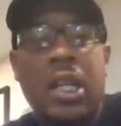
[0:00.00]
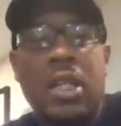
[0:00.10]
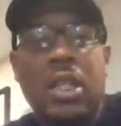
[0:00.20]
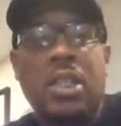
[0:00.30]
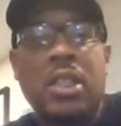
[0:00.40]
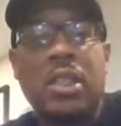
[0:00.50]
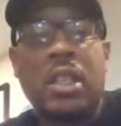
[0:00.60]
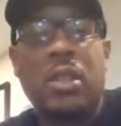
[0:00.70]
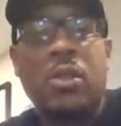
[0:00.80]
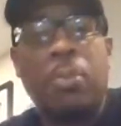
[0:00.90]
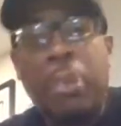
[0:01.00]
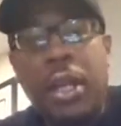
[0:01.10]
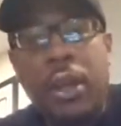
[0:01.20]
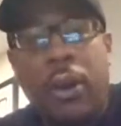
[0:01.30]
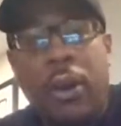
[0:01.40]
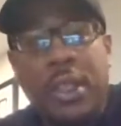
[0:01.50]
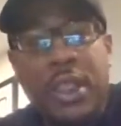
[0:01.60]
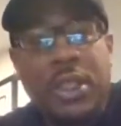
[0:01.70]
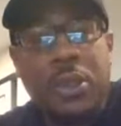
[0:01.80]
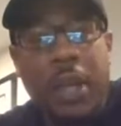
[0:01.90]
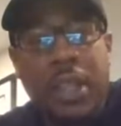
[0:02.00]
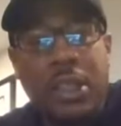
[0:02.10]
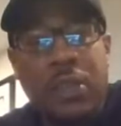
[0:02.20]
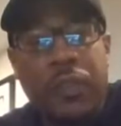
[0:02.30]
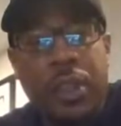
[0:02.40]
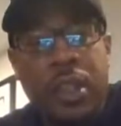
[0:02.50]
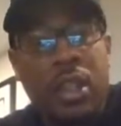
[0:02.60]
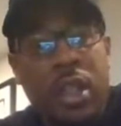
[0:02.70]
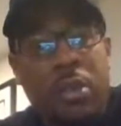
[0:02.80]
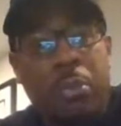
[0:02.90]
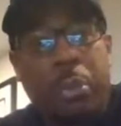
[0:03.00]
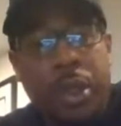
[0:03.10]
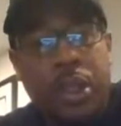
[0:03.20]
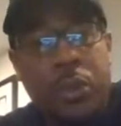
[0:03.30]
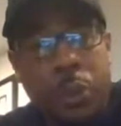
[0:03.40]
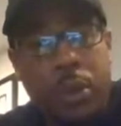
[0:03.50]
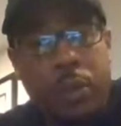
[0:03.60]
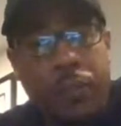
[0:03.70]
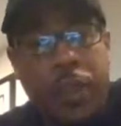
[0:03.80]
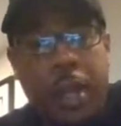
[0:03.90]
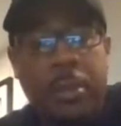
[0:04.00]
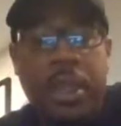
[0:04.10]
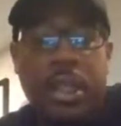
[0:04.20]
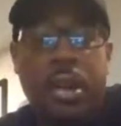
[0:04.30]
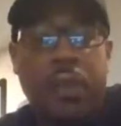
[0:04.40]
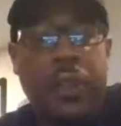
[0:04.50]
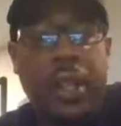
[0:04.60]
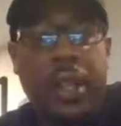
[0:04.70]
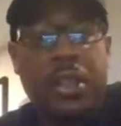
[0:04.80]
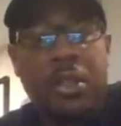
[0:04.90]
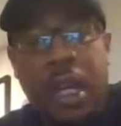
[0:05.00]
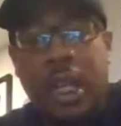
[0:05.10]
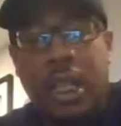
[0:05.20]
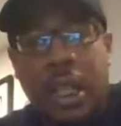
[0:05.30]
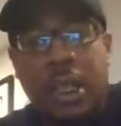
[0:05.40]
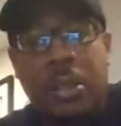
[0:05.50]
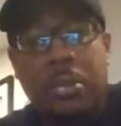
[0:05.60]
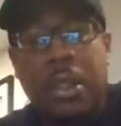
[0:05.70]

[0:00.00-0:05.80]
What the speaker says: This is a new PR situation for the British royal family over there in the United Kingdom,